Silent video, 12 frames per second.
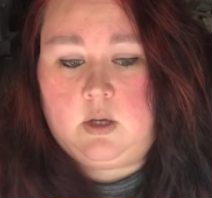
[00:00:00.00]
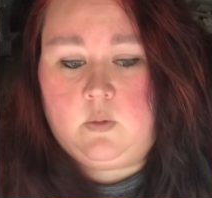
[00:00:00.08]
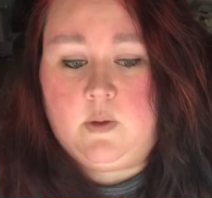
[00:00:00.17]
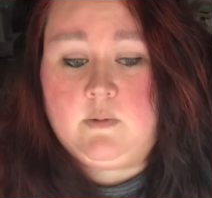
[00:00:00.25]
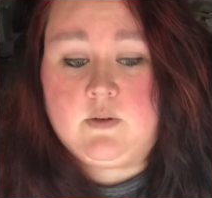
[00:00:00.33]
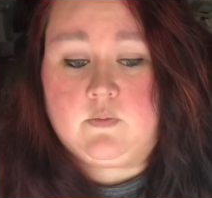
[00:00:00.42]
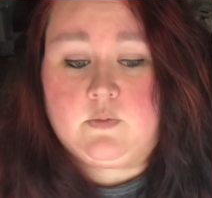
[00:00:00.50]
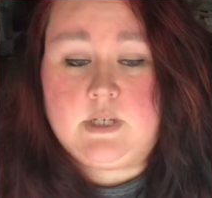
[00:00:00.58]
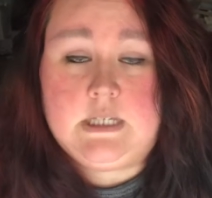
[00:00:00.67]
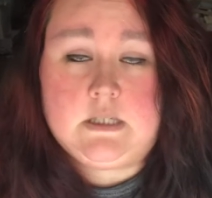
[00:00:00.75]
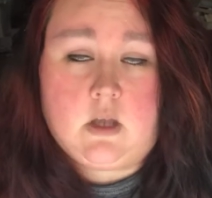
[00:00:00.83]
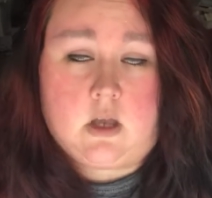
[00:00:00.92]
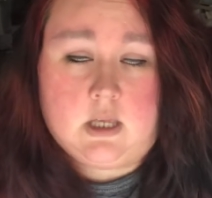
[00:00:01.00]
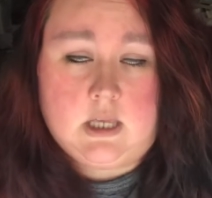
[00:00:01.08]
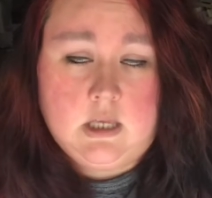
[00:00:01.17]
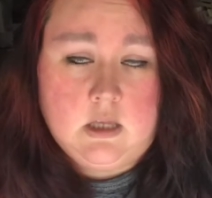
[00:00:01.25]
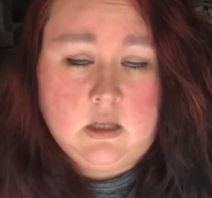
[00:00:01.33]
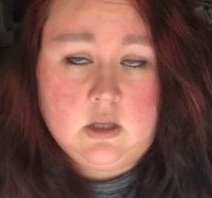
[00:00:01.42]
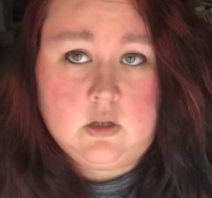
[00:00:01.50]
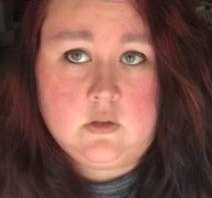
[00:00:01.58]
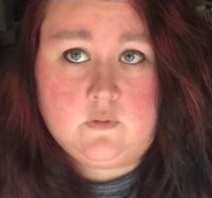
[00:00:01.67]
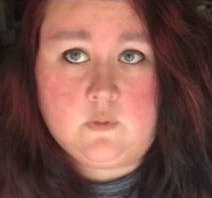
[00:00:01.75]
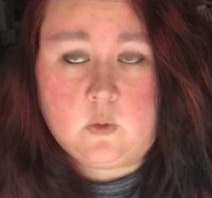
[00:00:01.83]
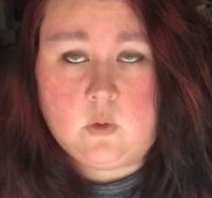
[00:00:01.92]
we were restocking
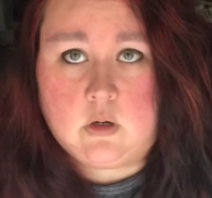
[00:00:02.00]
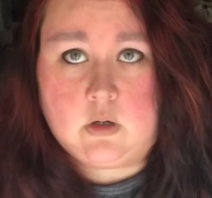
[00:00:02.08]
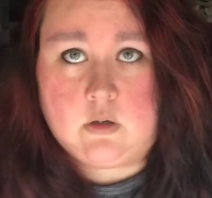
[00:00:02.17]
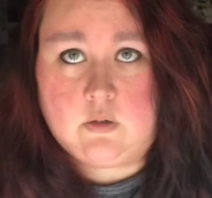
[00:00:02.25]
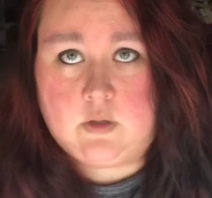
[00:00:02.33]
for